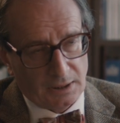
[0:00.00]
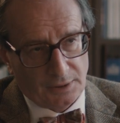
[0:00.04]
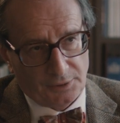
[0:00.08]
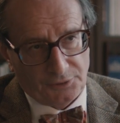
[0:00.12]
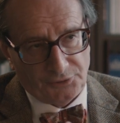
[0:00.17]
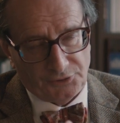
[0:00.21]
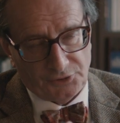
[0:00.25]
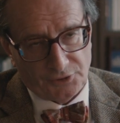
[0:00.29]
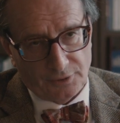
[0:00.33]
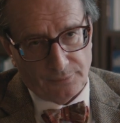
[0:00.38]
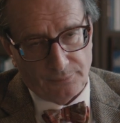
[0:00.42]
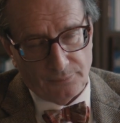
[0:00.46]

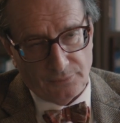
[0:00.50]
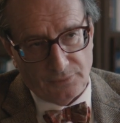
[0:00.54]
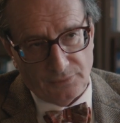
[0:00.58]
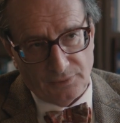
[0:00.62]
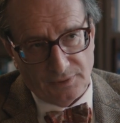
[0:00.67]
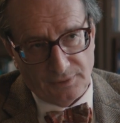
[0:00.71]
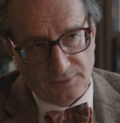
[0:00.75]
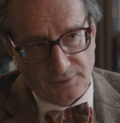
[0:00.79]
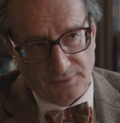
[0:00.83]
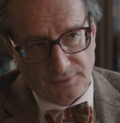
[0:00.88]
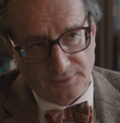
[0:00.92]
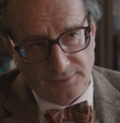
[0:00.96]
some
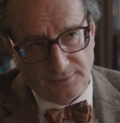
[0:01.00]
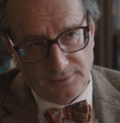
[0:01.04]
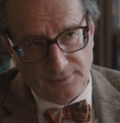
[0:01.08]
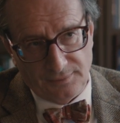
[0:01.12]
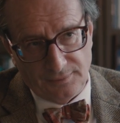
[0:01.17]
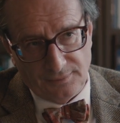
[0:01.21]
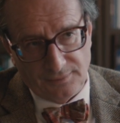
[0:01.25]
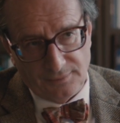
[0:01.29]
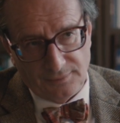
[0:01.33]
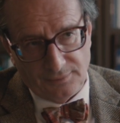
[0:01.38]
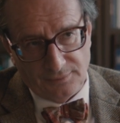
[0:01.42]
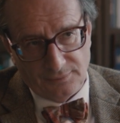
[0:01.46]

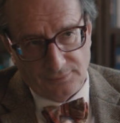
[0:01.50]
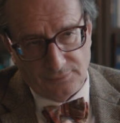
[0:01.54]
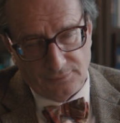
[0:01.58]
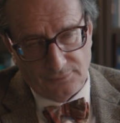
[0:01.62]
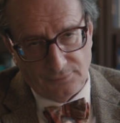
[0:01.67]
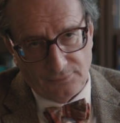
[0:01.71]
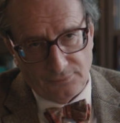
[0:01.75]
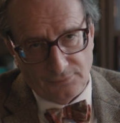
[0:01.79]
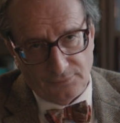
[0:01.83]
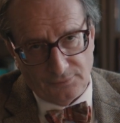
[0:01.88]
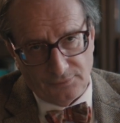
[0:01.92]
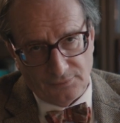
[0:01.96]

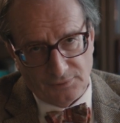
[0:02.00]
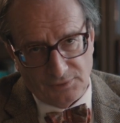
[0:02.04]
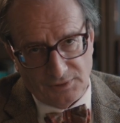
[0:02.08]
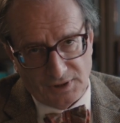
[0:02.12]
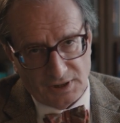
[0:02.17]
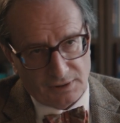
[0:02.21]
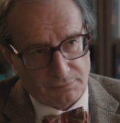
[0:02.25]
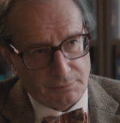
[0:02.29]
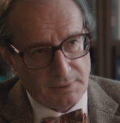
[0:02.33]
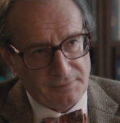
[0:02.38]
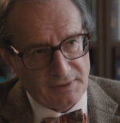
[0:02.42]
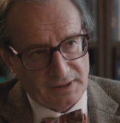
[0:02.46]

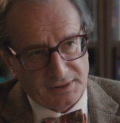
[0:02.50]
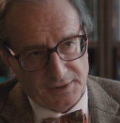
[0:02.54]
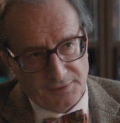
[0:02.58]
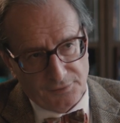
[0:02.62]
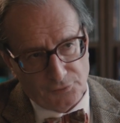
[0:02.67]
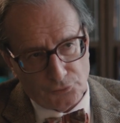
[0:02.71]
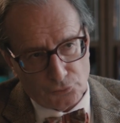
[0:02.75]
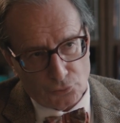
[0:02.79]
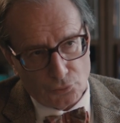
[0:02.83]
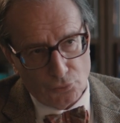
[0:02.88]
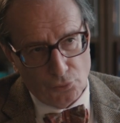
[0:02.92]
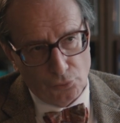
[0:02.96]
derivative
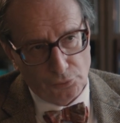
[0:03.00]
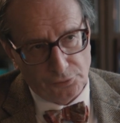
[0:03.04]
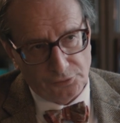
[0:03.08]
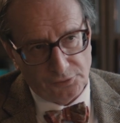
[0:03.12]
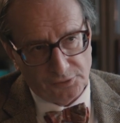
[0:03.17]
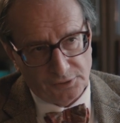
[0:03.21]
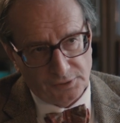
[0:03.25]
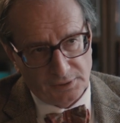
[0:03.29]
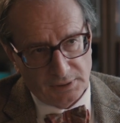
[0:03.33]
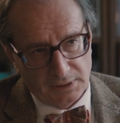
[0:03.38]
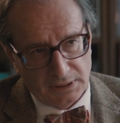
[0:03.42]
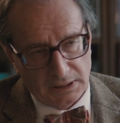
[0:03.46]

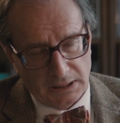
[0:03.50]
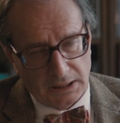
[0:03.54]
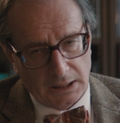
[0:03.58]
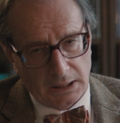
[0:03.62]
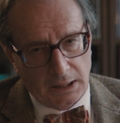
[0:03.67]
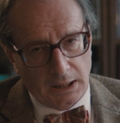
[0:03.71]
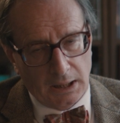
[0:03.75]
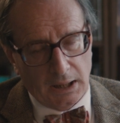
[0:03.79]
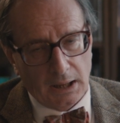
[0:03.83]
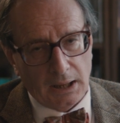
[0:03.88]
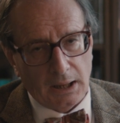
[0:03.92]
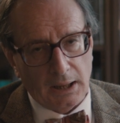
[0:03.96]
truths
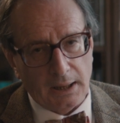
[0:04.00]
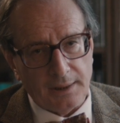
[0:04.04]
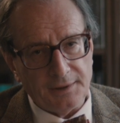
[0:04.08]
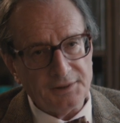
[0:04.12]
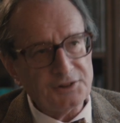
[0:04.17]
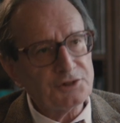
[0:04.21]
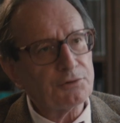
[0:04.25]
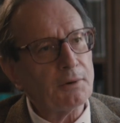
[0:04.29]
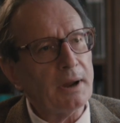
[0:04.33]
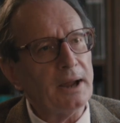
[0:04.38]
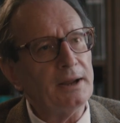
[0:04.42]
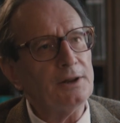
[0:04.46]
and
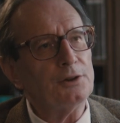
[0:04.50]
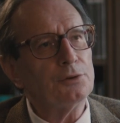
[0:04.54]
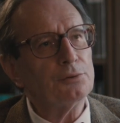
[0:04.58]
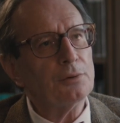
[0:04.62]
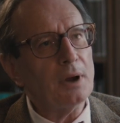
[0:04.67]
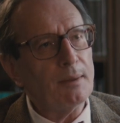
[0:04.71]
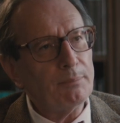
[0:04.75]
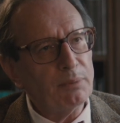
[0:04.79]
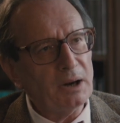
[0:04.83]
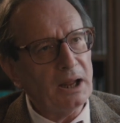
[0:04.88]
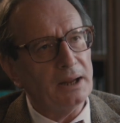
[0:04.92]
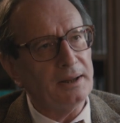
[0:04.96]
try to
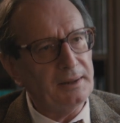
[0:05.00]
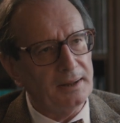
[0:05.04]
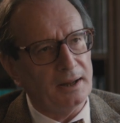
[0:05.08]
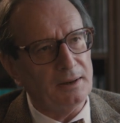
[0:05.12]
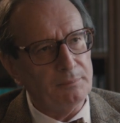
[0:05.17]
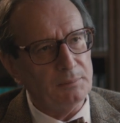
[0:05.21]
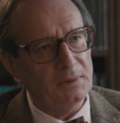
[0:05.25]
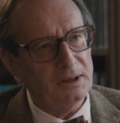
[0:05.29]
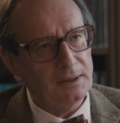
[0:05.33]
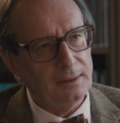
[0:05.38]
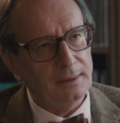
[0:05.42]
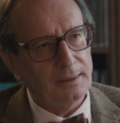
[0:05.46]
apply
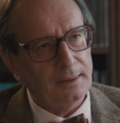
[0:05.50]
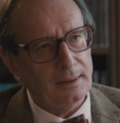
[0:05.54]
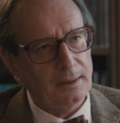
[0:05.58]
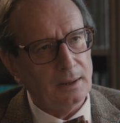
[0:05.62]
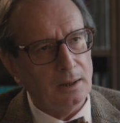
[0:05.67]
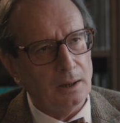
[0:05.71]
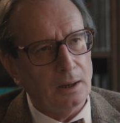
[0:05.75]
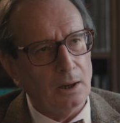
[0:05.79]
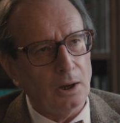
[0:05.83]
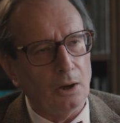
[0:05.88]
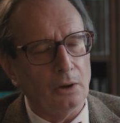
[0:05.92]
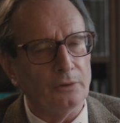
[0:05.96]
them
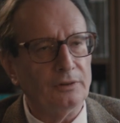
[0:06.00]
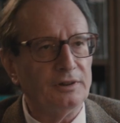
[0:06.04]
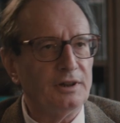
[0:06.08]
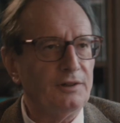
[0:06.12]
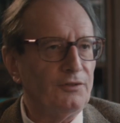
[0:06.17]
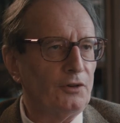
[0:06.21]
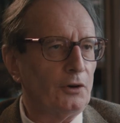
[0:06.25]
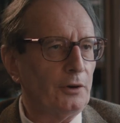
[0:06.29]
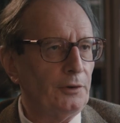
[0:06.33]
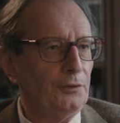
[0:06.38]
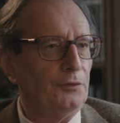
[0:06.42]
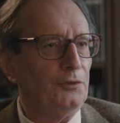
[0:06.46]
on
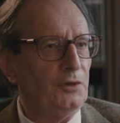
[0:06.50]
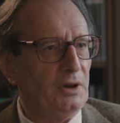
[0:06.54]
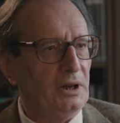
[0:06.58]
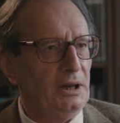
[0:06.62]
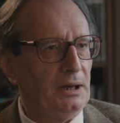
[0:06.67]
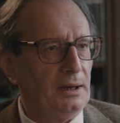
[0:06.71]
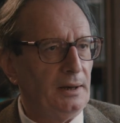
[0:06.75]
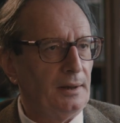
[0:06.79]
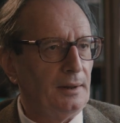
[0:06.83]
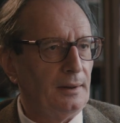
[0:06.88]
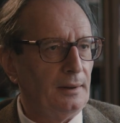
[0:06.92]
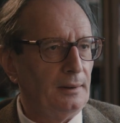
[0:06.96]
different
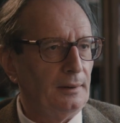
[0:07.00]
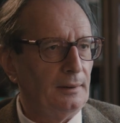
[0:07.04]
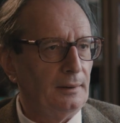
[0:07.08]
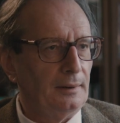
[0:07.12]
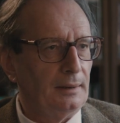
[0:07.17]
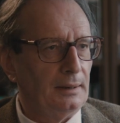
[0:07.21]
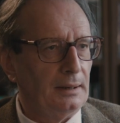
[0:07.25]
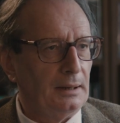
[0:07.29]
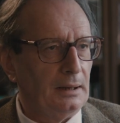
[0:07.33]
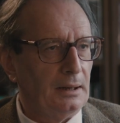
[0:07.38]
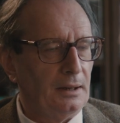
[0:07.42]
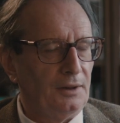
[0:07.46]
fields.
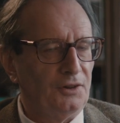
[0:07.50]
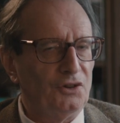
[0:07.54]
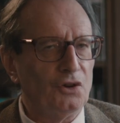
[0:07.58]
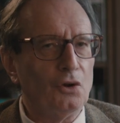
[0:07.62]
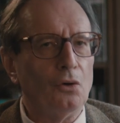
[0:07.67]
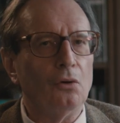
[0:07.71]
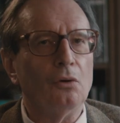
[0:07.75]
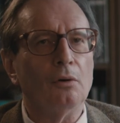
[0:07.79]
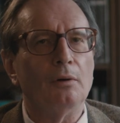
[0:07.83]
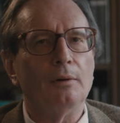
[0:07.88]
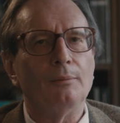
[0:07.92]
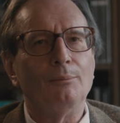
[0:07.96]

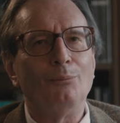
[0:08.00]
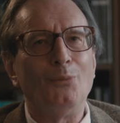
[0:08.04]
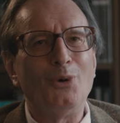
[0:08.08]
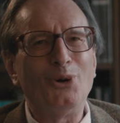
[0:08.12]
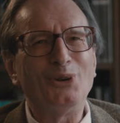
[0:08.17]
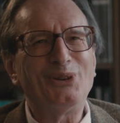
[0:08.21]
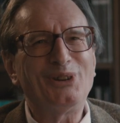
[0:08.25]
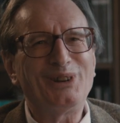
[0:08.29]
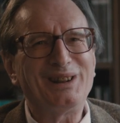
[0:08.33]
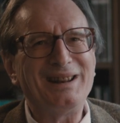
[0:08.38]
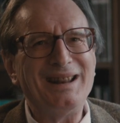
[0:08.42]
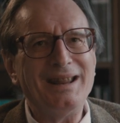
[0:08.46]
So
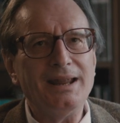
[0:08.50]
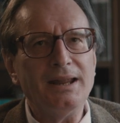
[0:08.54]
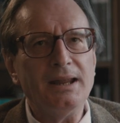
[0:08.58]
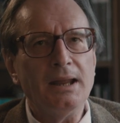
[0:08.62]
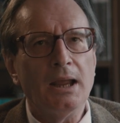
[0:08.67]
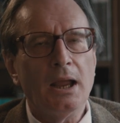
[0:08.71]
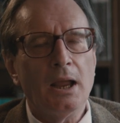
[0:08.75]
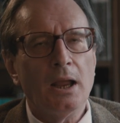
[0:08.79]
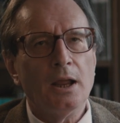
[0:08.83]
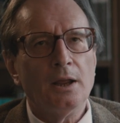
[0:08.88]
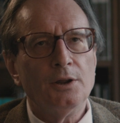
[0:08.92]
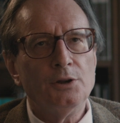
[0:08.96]
mostly
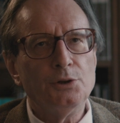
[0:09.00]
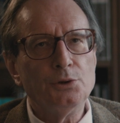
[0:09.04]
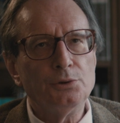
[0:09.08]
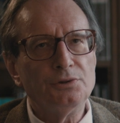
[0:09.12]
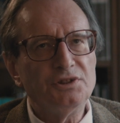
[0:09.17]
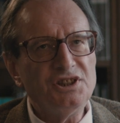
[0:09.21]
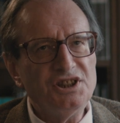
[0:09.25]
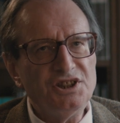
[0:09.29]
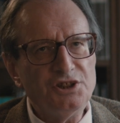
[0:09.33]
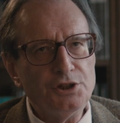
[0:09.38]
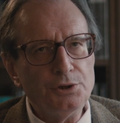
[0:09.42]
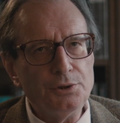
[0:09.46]
you
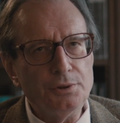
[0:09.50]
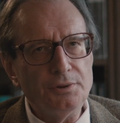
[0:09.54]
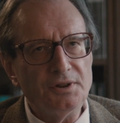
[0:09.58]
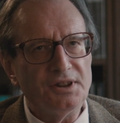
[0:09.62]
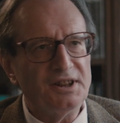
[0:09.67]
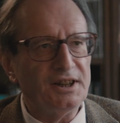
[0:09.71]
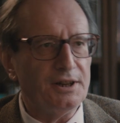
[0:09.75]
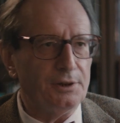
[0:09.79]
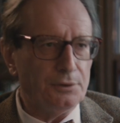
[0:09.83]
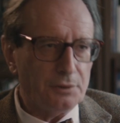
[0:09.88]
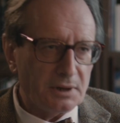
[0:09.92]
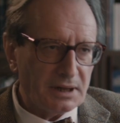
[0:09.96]
deduce
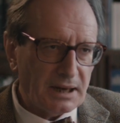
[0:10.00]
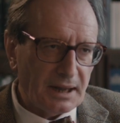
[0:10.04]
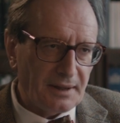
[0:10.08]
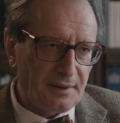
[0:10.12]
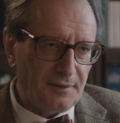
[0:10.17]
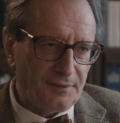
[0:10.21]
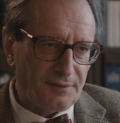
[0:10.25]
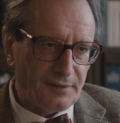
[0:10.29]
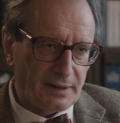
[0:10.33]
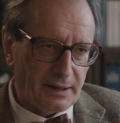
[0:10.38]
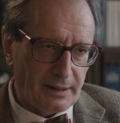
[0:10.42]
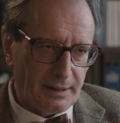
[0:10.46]
and you
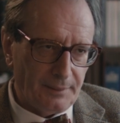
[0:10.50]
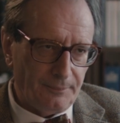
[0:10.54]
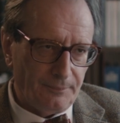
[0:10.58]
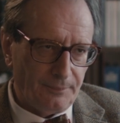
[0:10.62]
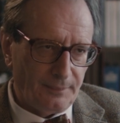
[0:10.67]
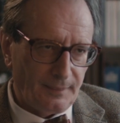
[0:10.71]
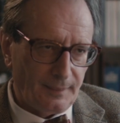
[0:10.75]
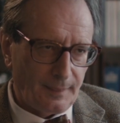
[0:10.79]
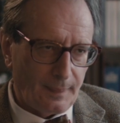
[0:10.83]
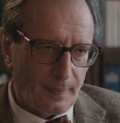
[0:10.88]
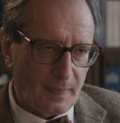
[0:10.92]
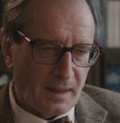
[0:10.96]
classify,
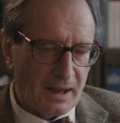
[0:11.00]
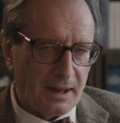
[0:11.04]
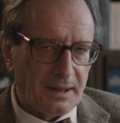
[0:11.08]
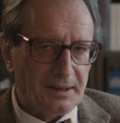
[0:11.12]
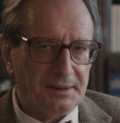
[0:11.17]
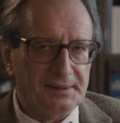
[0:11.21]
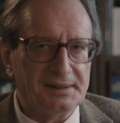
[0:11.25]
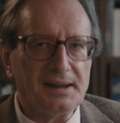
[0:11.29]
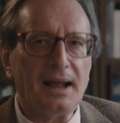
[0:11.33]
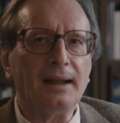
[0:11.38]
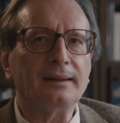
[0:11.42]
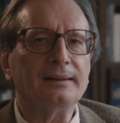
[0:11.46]

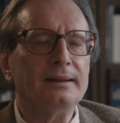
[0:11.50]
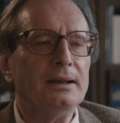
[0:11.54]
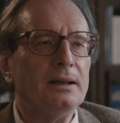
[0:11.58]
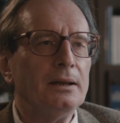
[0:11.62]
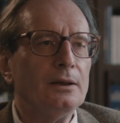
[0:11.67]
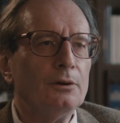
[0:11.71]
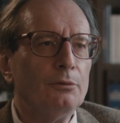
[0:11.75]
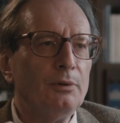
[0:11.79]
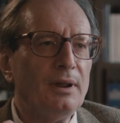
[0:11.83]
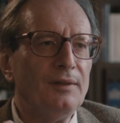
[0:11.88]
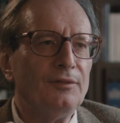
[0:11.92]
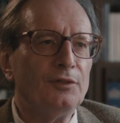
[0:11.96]

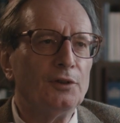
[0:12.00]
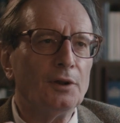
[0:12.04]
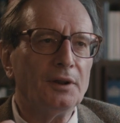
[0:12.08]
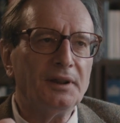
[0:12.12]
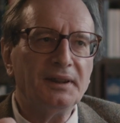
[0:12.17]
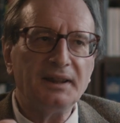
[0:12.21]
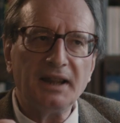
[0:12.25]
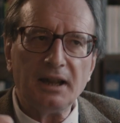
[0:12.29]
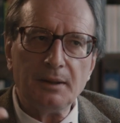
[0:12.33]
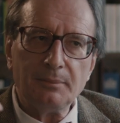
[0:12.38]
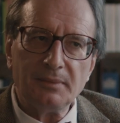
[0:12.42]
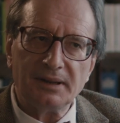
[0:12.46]
starting with the
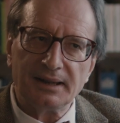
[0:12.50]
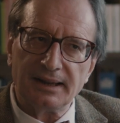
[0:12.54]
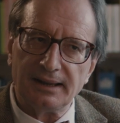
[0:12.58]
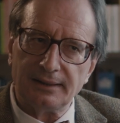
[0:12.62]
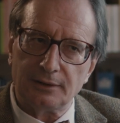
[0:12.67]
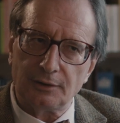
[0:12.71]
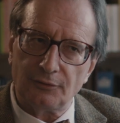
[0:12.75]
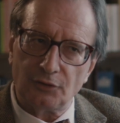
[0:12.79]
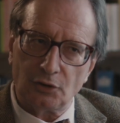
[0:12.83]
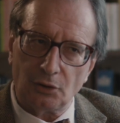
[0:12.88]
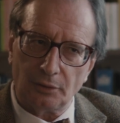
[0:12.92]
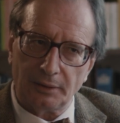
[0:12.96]
same
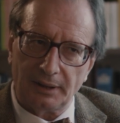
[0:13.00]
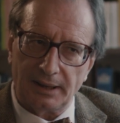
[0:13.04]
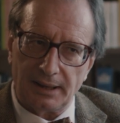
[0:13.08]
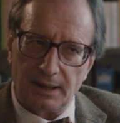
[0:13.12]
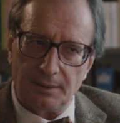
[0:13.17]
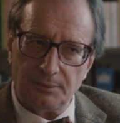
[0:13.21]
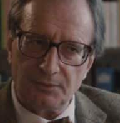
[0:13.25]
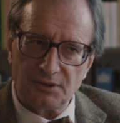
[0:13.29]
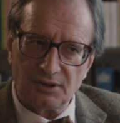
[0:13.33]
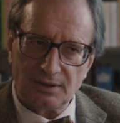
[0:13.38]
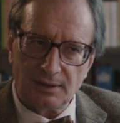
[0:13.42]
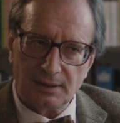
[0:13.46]
set of
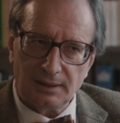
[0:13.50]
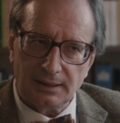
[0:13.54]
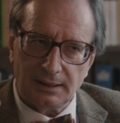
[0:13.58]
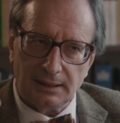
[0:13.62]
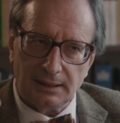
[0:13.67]
concepts